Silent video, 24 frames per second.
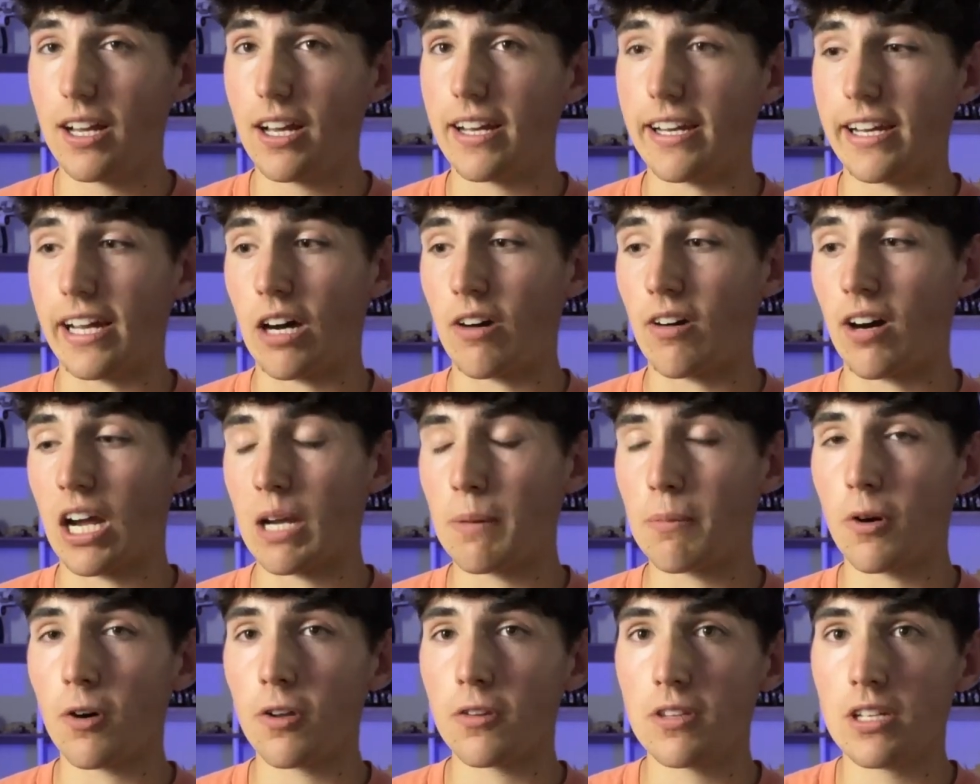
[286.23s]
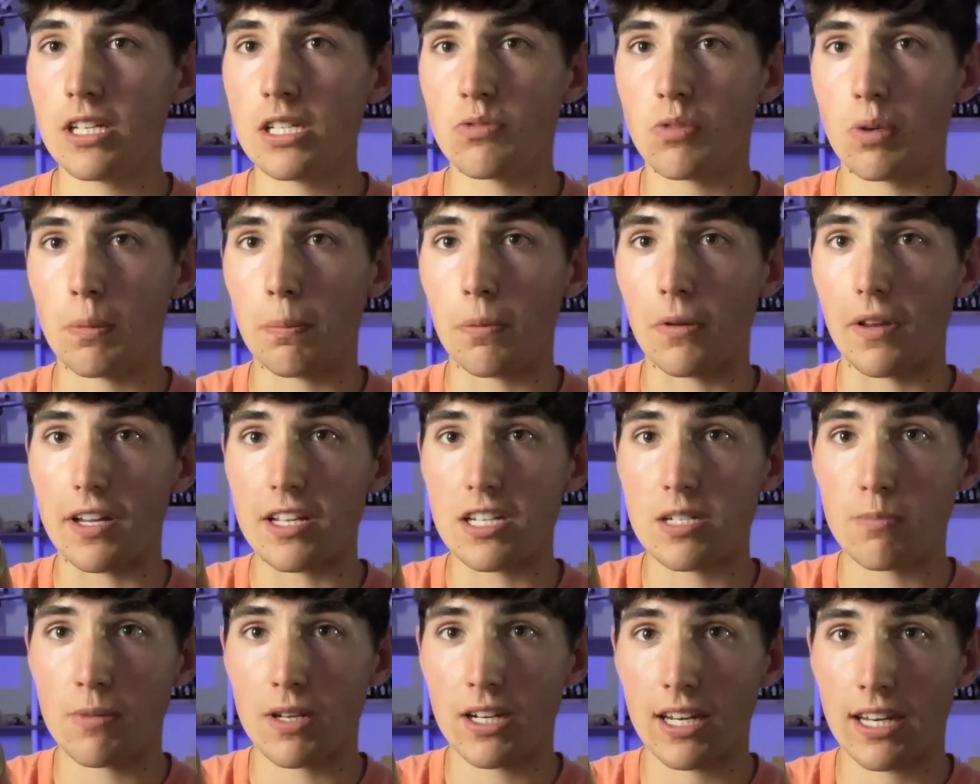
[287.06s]
Now, I bought these
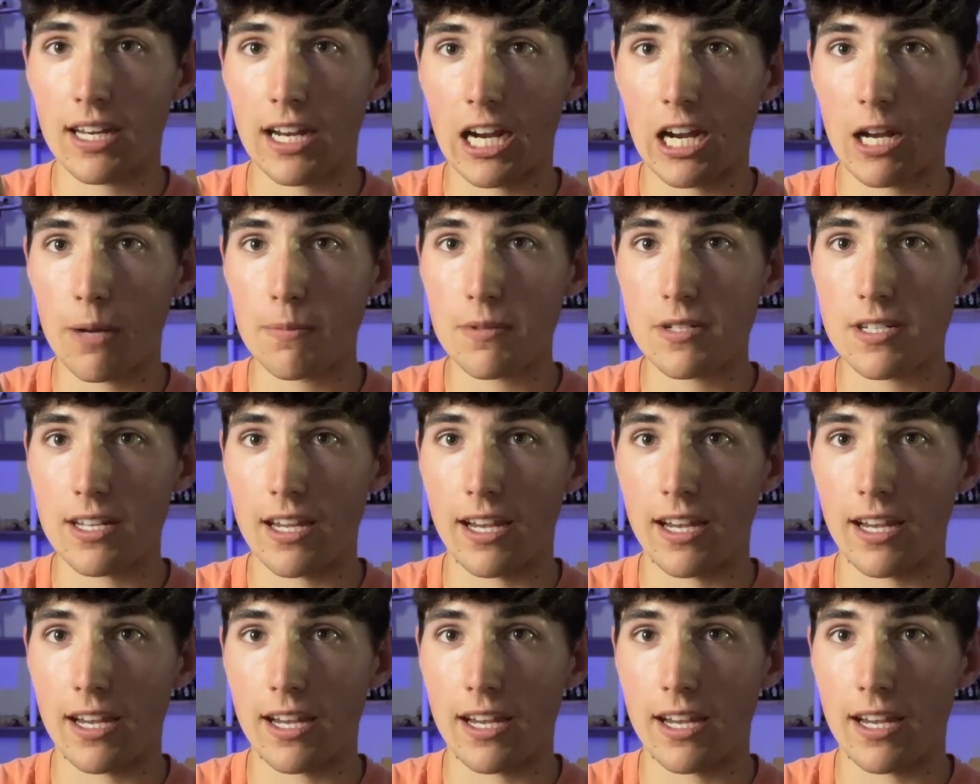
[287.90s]
replacement caps,